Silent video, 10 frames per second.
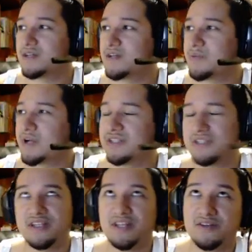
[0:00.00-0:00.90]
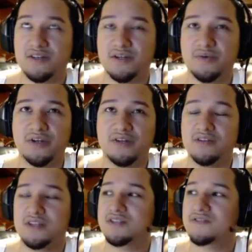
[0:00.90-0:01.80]
Probably should say that earlier, but
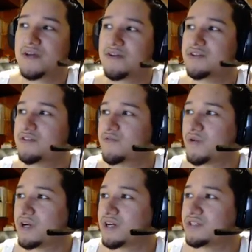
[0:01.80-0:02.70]
it's 504 cost.